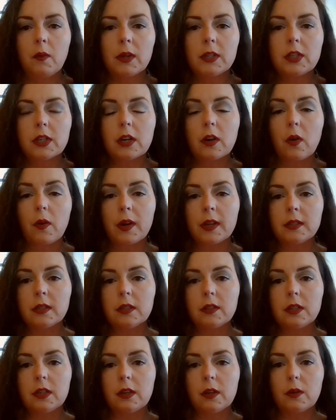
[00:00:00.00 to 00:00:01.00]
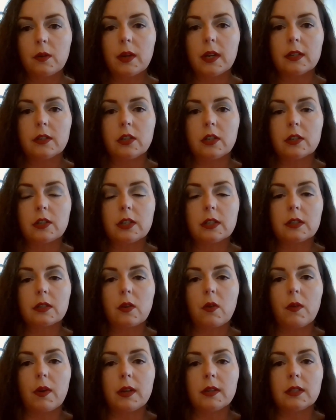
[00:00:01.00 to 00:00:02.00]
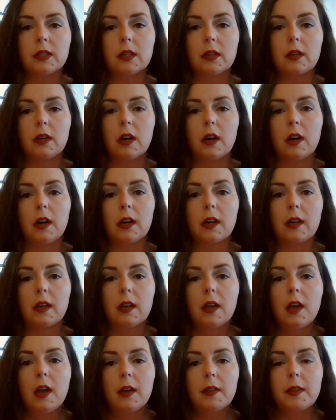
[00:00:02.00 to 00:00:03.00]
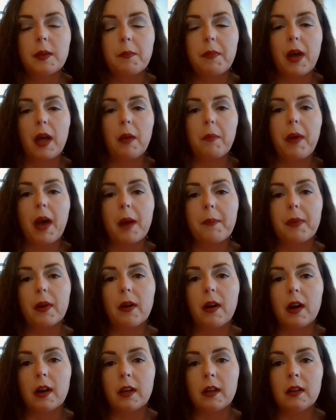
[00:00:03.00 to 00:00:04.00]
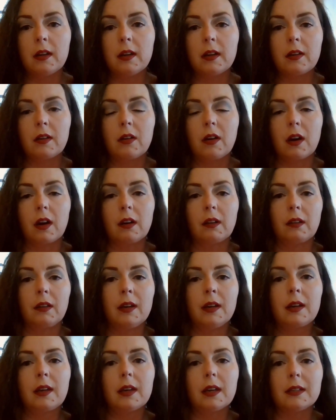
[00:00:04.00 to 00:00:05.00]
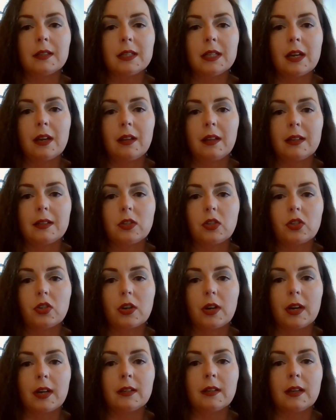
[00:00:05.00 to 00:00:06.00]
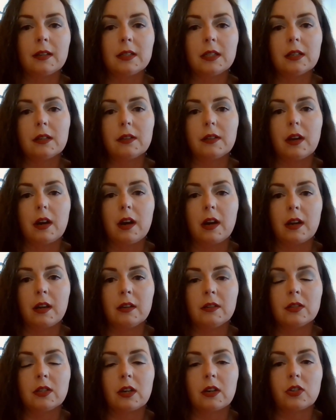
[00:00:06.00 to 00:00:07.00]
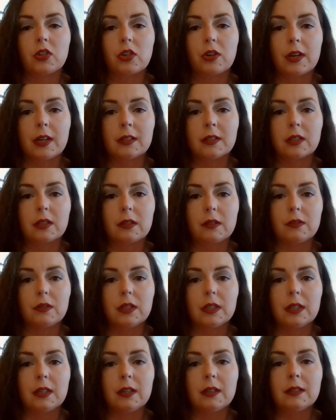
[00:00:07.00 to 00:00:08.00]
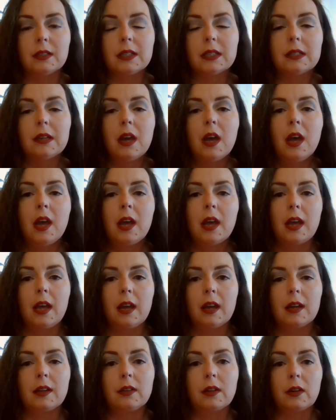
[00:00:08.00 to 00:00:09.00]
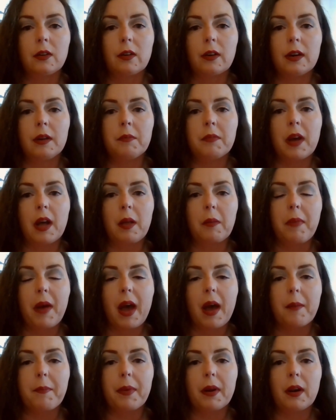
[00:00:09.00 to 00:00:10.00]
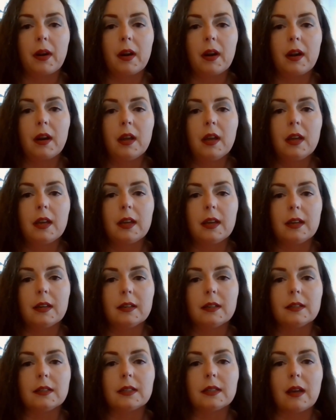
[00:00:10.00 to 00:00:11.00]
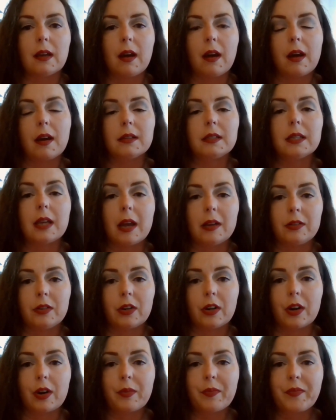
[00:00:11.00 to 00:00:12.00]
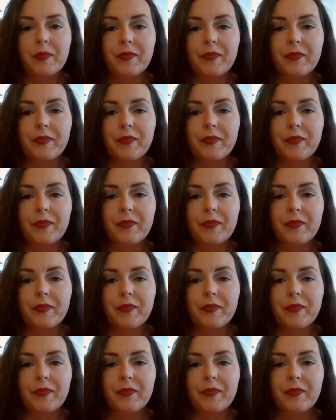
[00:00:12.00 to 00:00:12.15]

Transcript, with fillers: And what you're going to do is you're just going to cook the bell pepper, onion, and garlic until it's until the onions are translucent and the green bell pepper is uh, tender.